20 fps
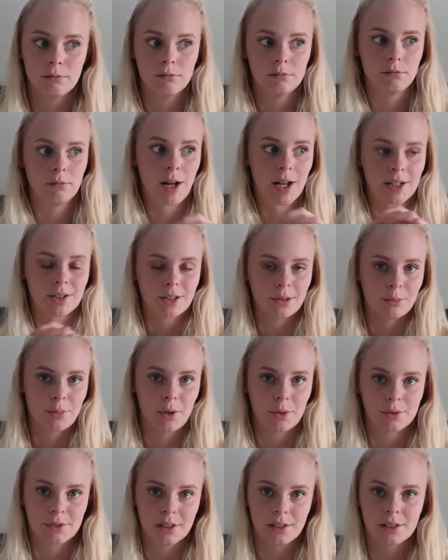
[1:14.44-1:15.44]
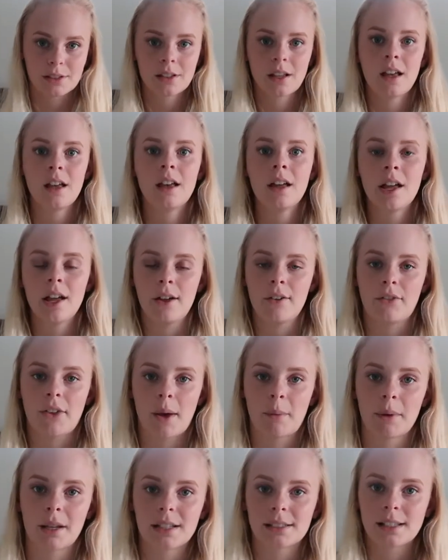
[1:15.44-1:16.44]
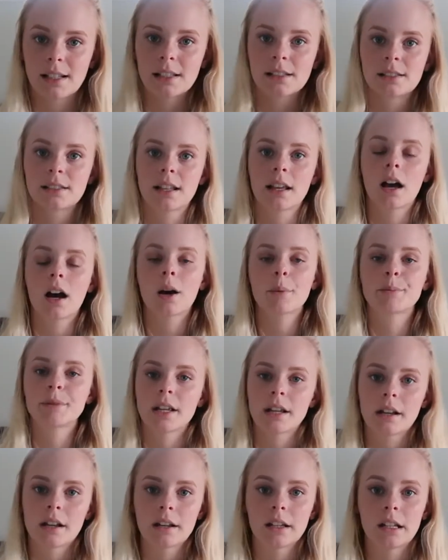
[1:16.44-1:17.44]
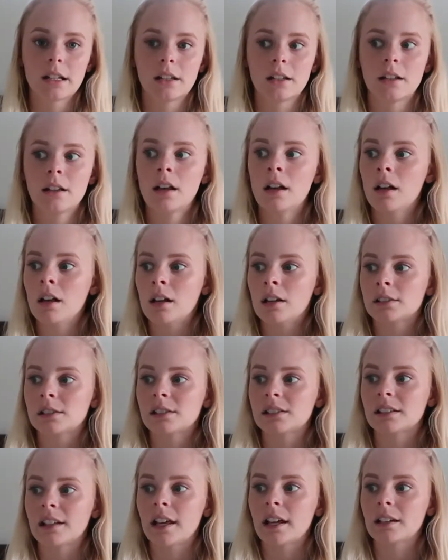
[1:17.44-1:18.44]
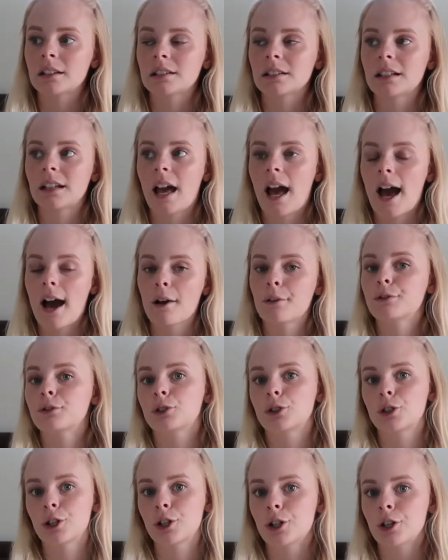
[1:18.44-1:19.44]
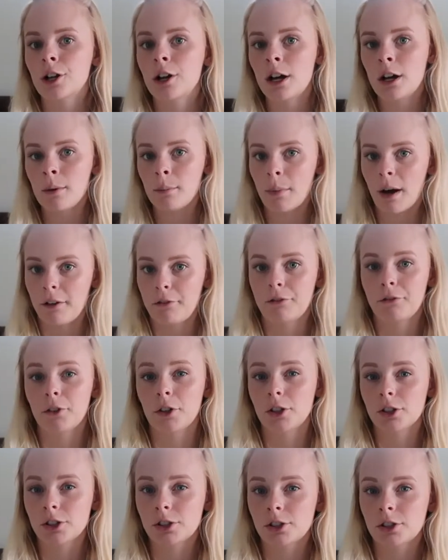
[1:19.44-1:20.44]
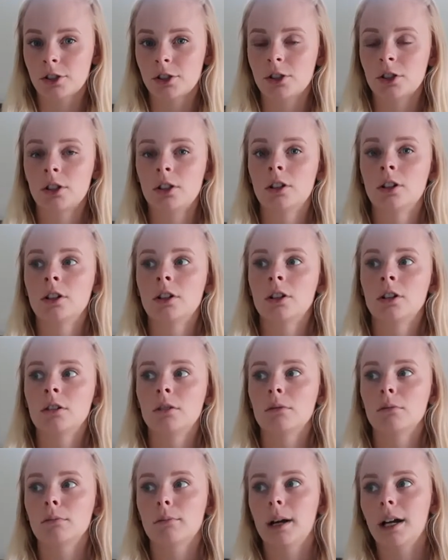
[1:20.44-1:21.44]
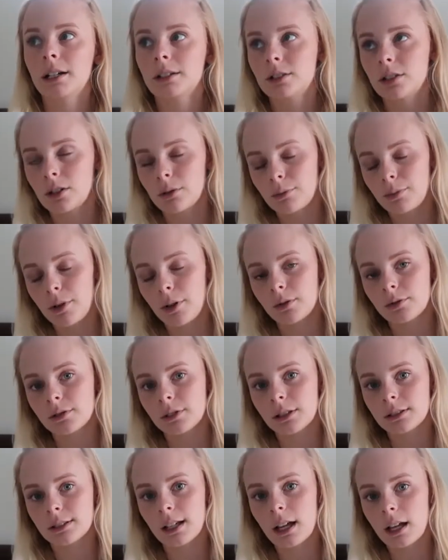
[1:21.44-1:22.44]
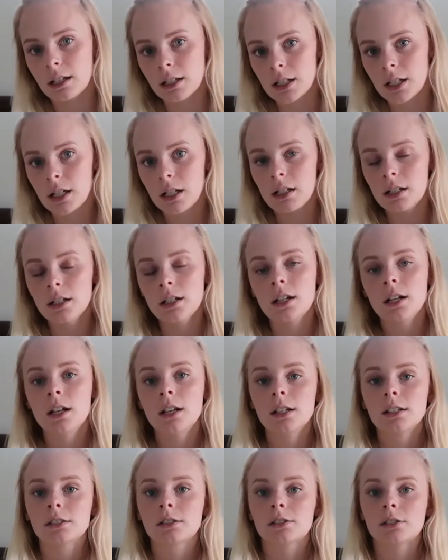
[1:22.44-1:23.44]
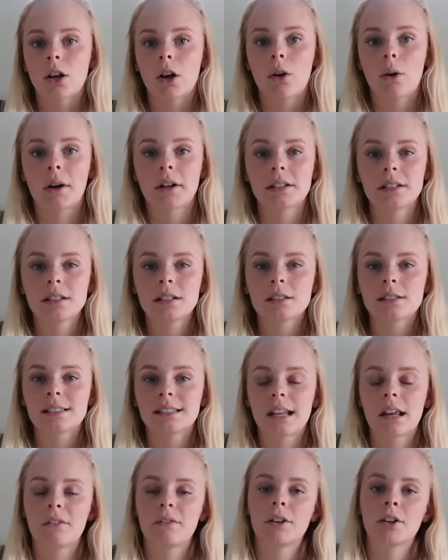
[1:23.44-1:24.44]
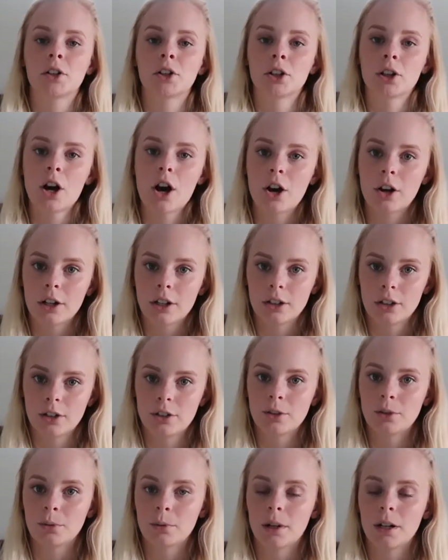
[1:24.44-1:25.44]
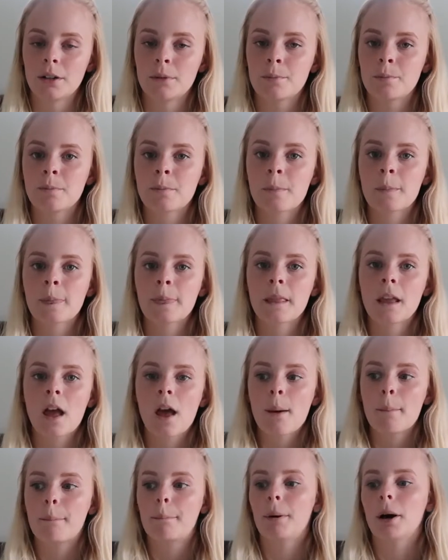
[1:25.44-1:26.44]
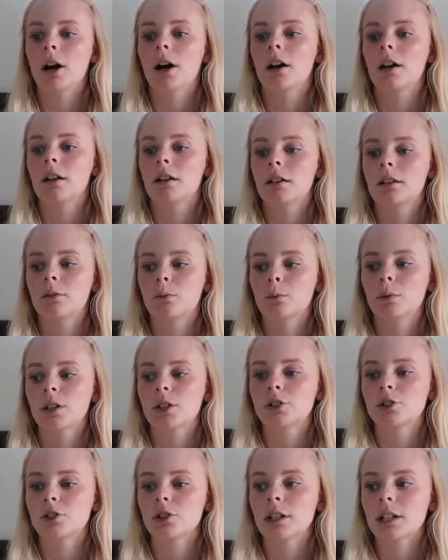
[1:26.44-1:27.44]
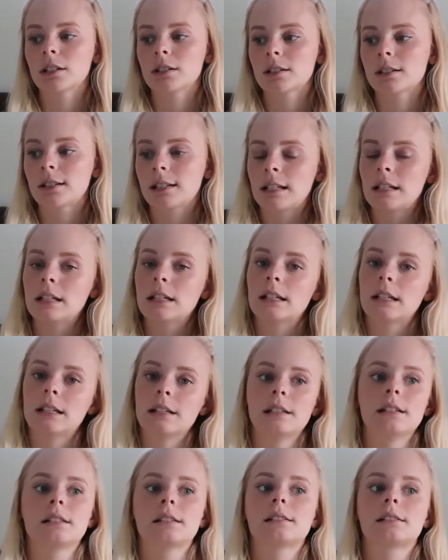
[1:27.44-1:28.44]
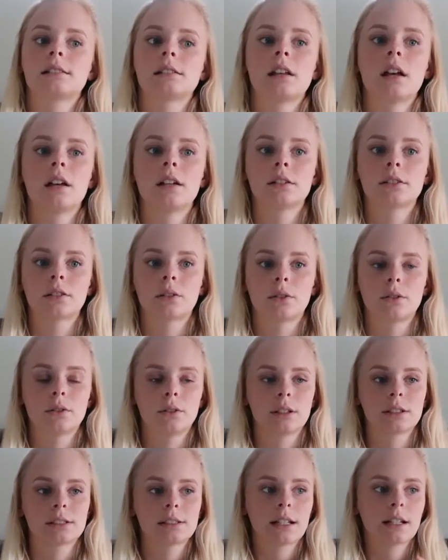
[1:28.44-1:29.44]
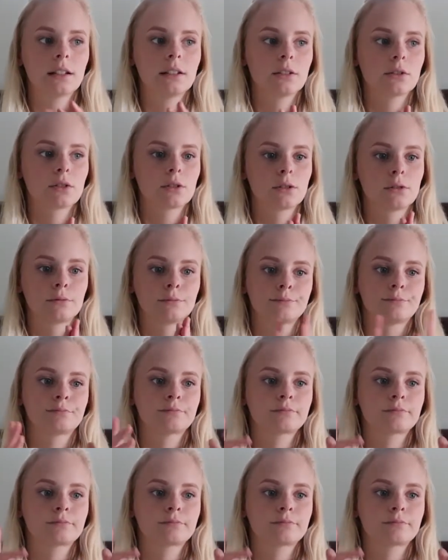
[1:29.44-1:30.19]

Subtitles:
matching process, if that makes sense. They updated it slightly after my first matching process ended, so I didn't stay very long in the new one. But what you get to see is, so it's like a little